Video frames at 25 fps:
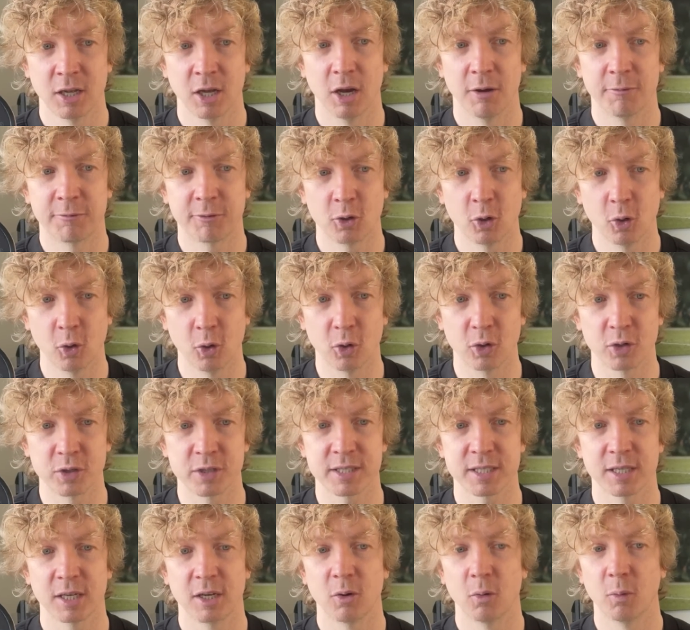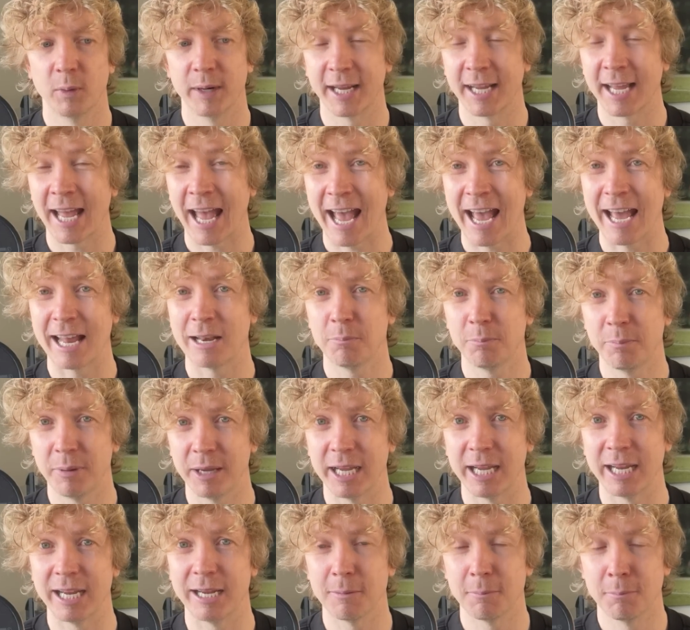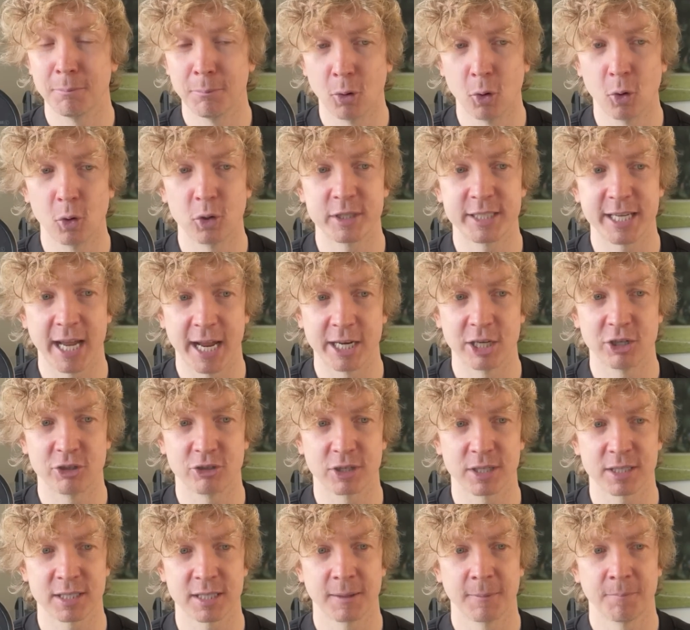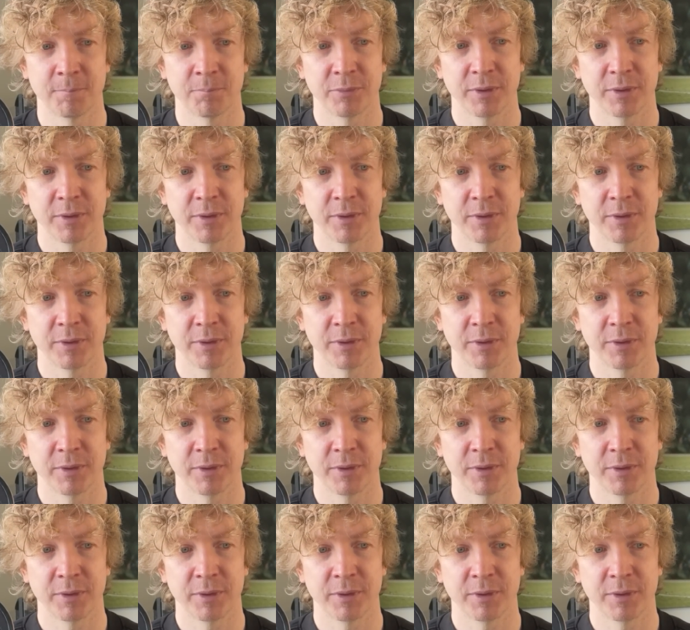Of course, we can be more dangerous.